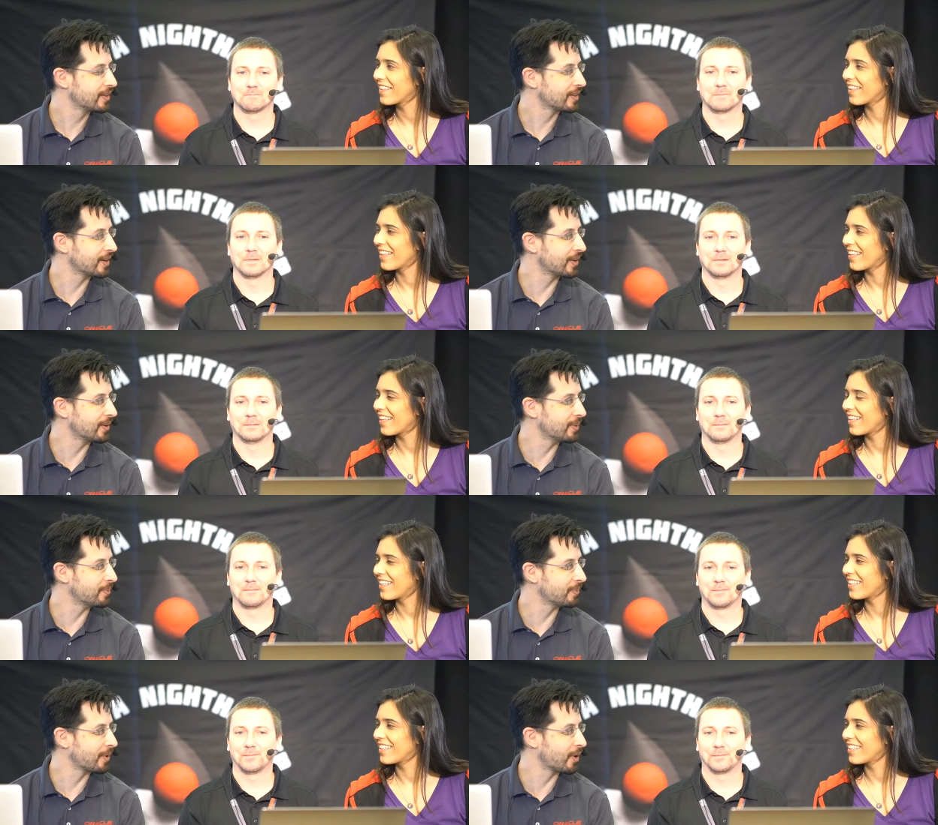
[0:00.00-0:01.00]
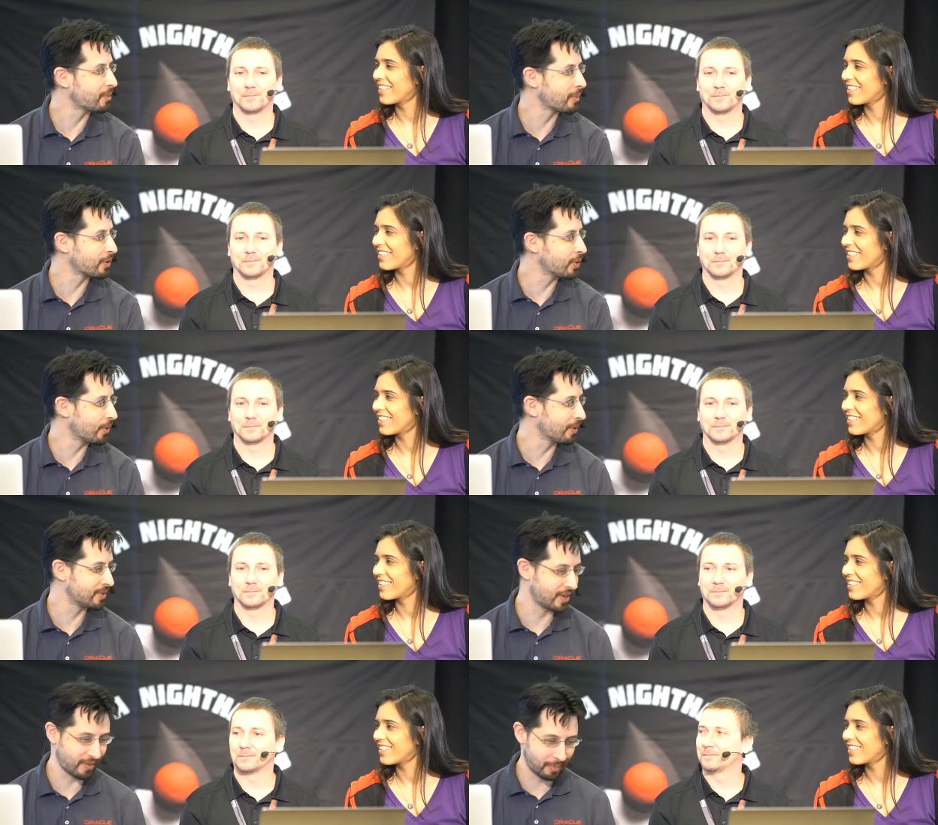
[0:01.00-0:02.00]
Speaker 1: Um, I remember you always
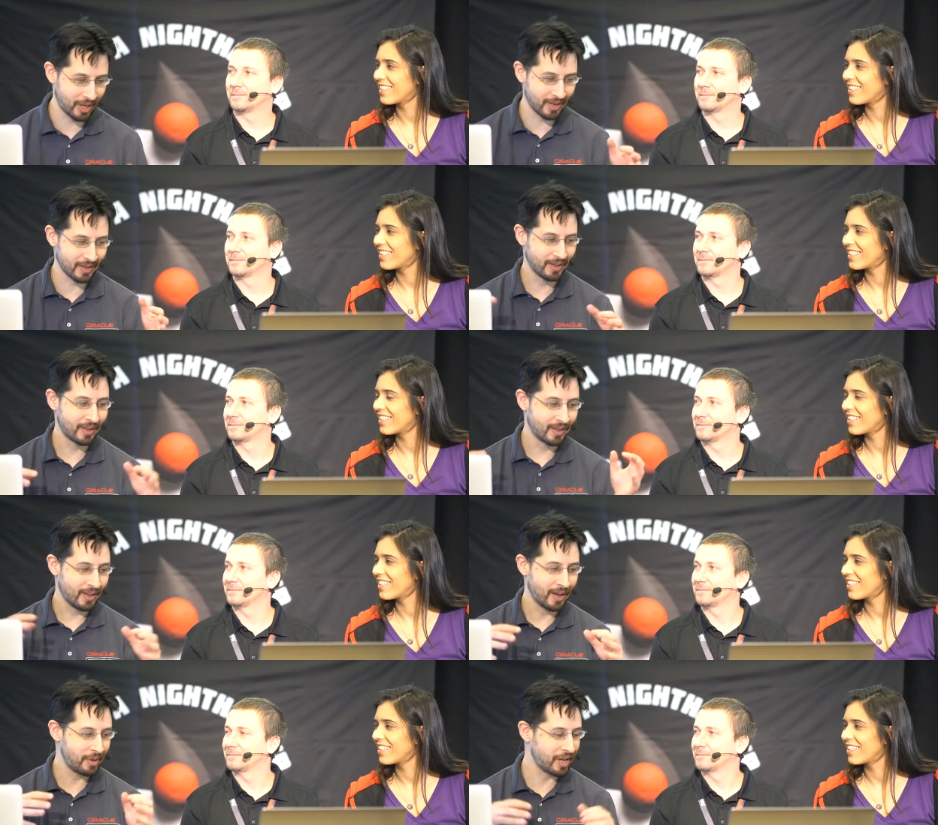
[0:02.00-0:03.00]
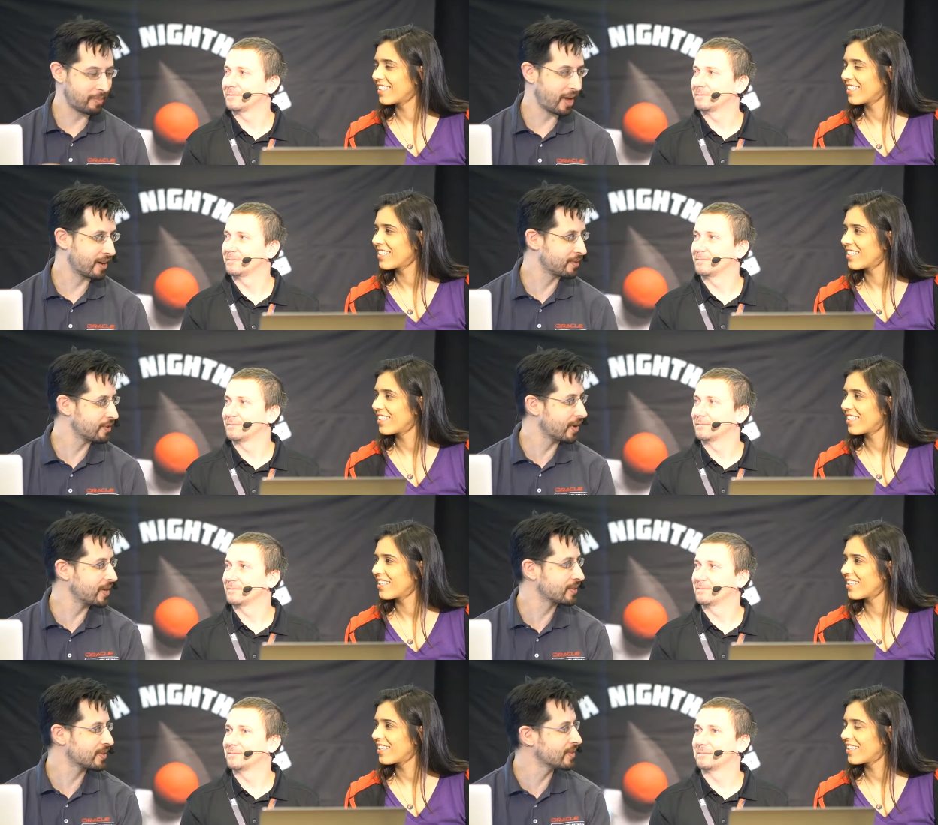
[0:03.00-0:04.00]
have a big, a big bag of
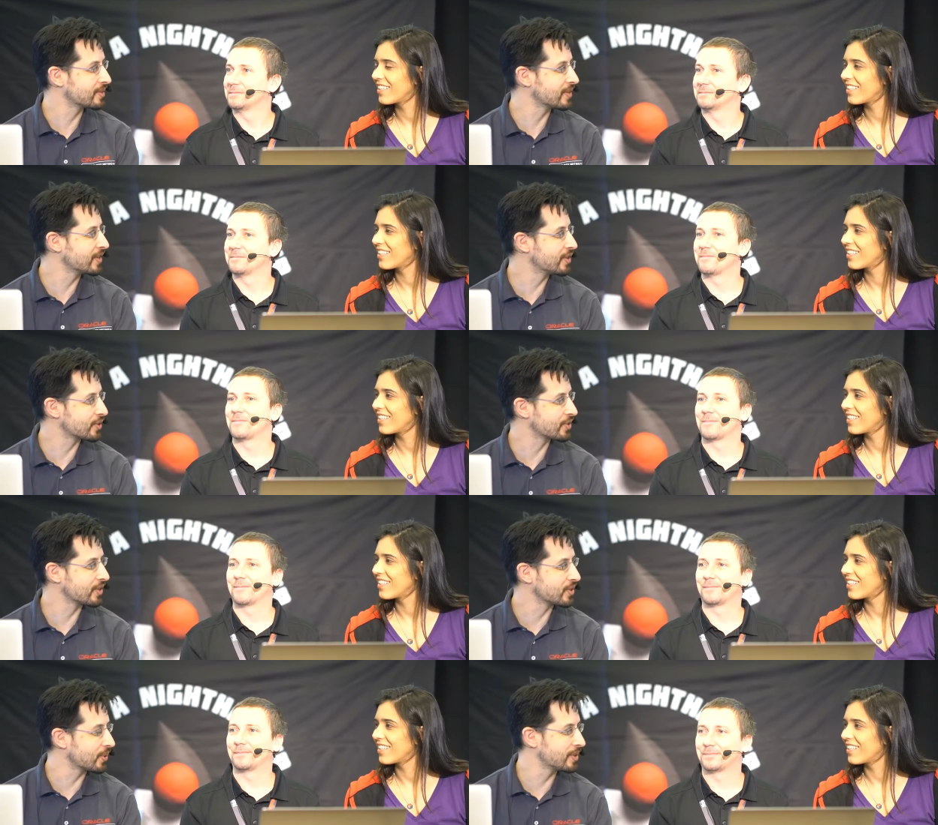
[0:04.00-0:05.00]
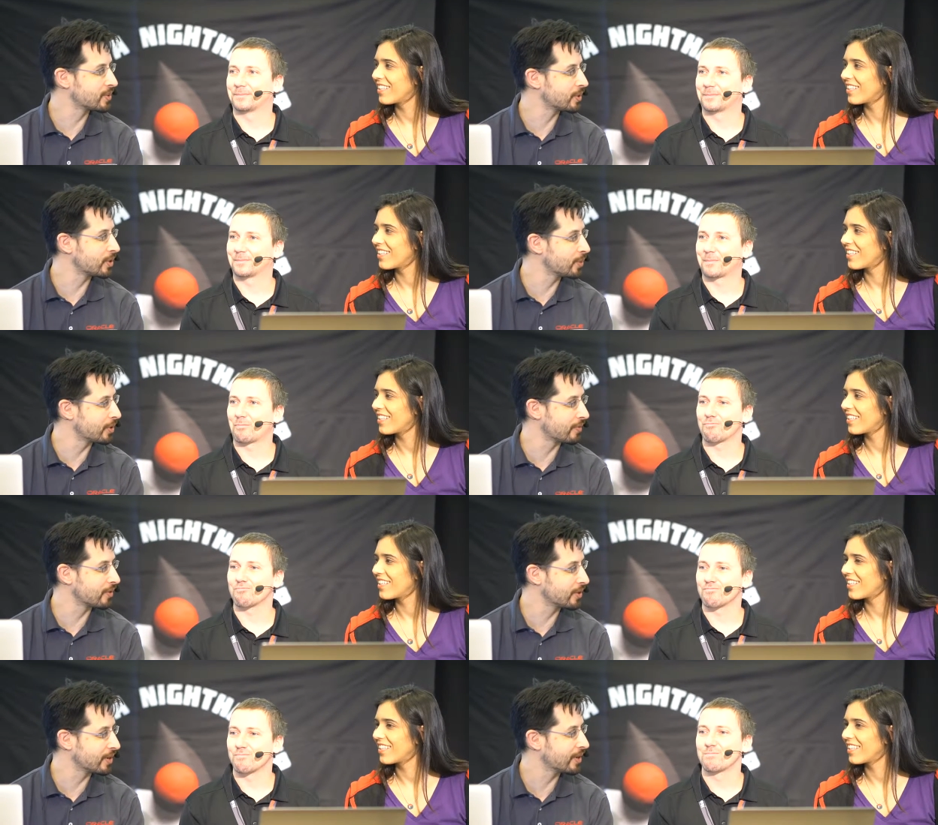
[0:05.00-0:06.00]
devices and interesting toys with you
Speaker 2: whenever
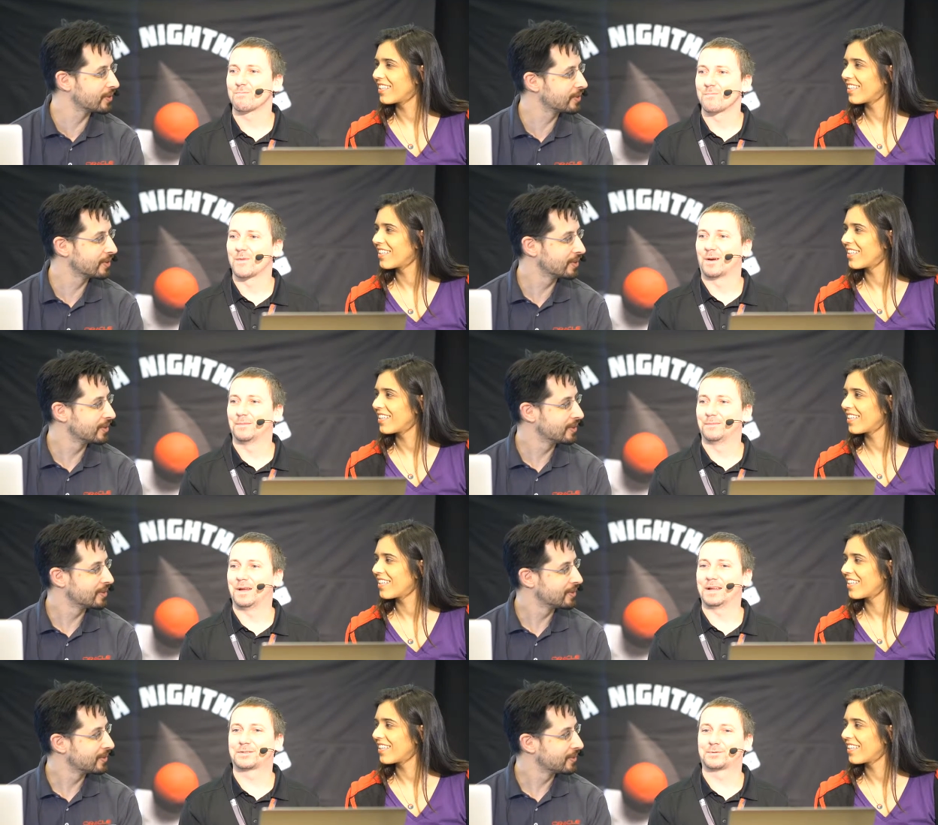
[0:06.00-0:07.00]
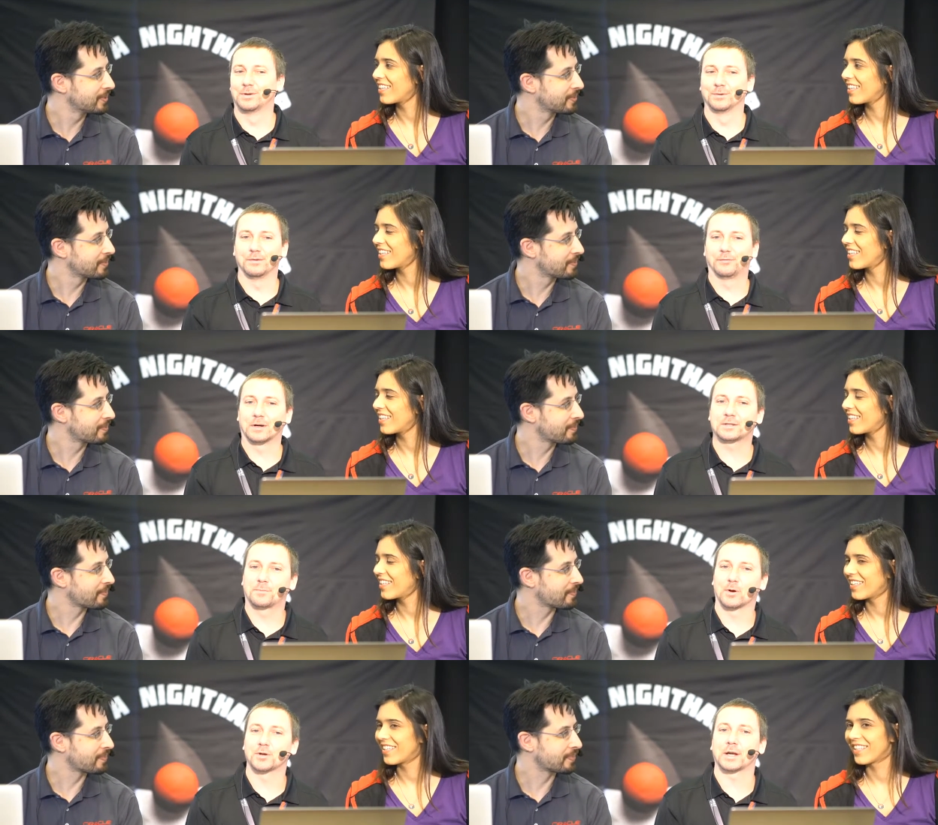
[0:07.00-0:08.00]
you go. That's true. The first
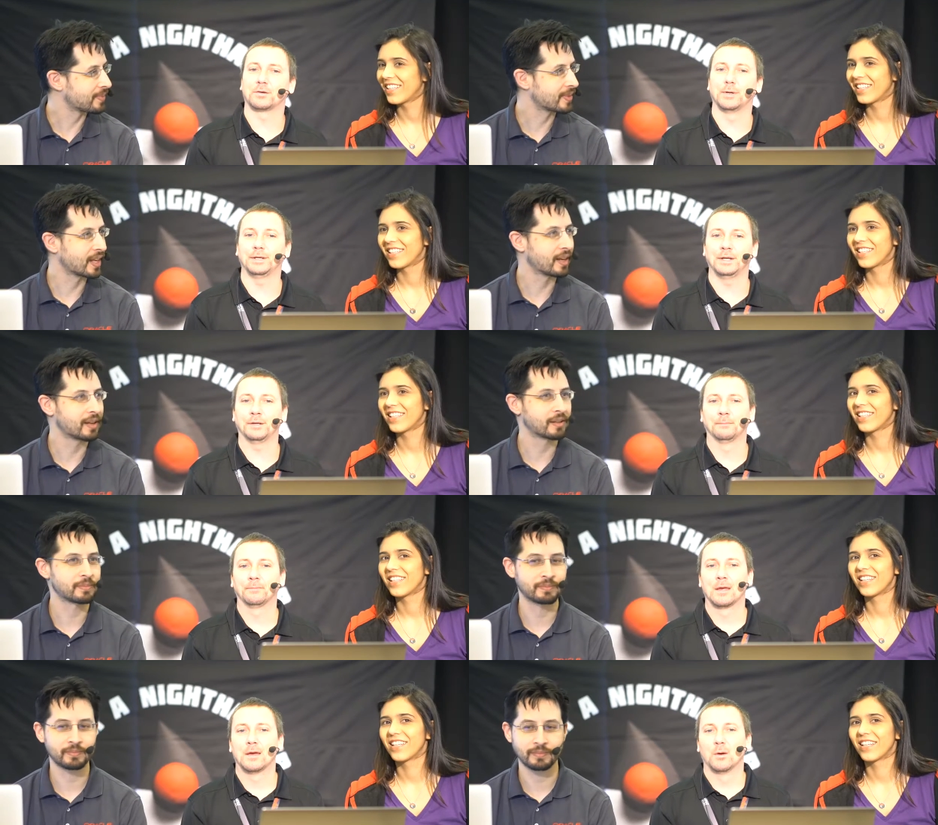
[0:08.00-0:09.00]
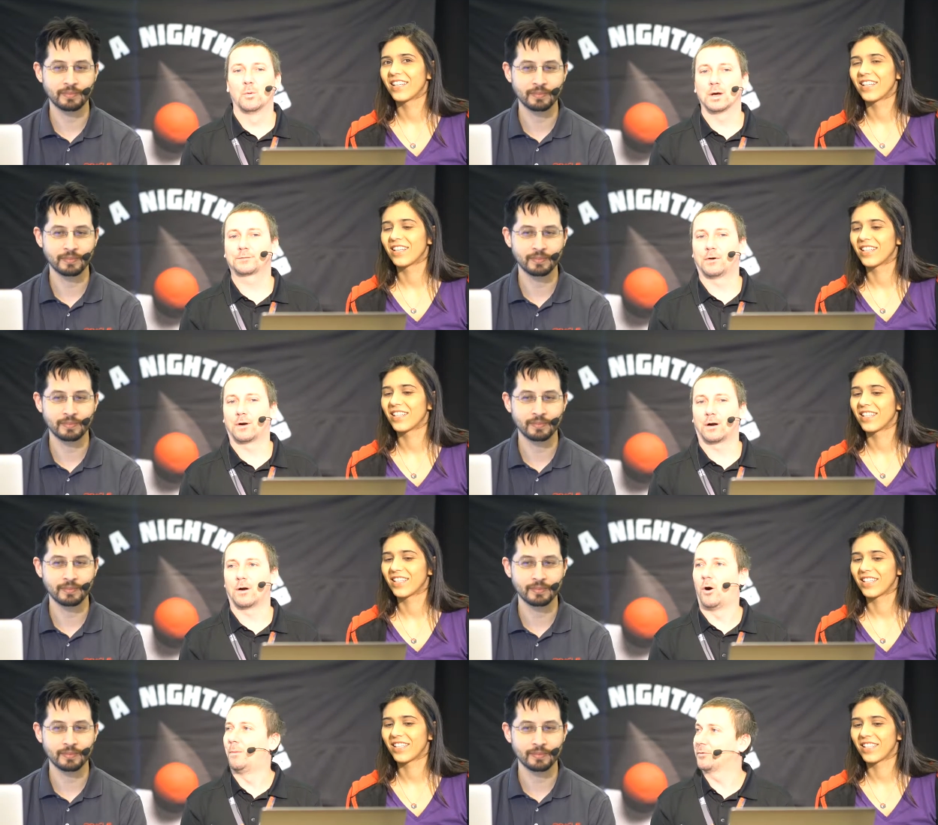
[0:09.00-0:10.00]
project we did was for
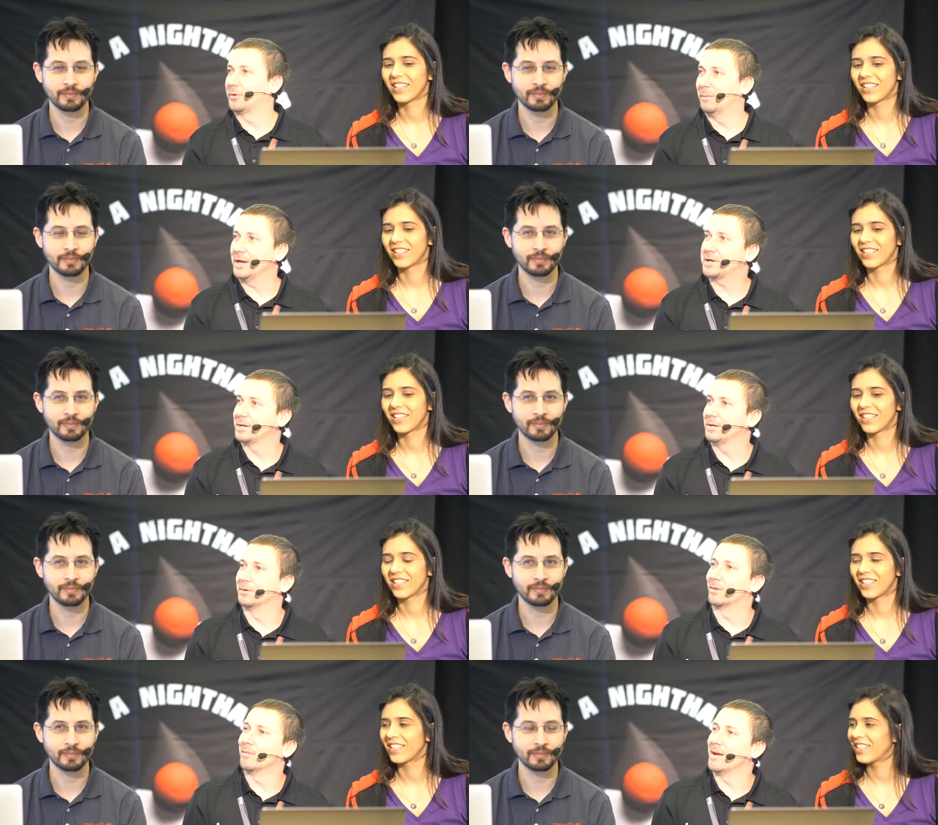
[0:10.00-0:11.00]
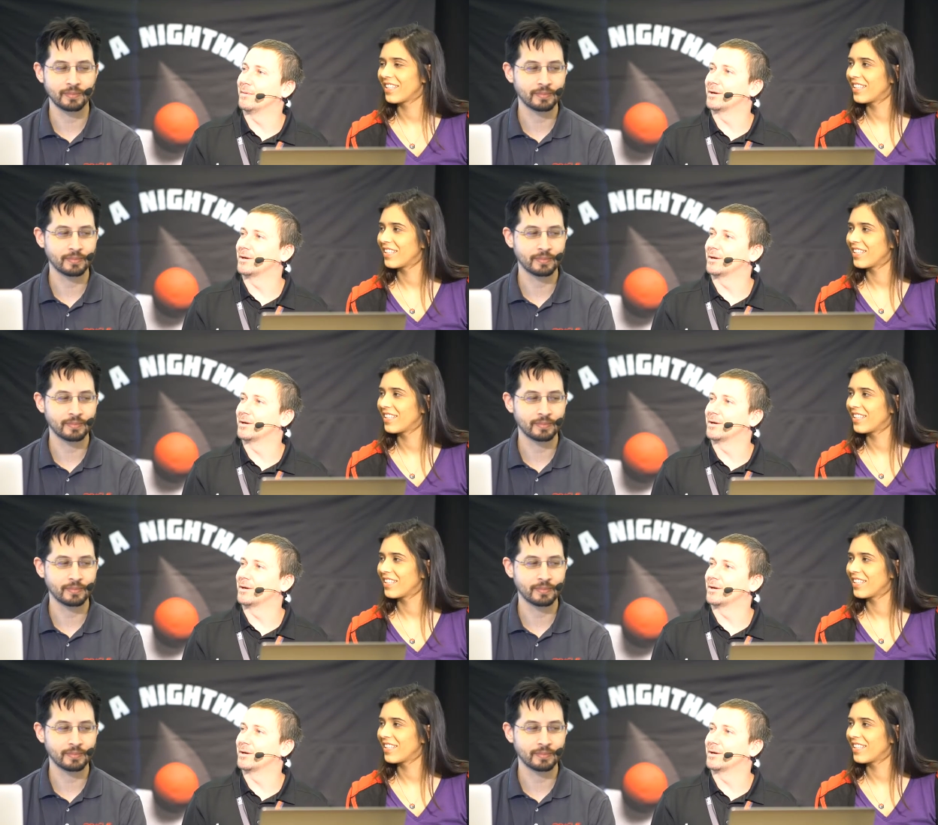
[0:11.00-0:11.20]
home automation. You remember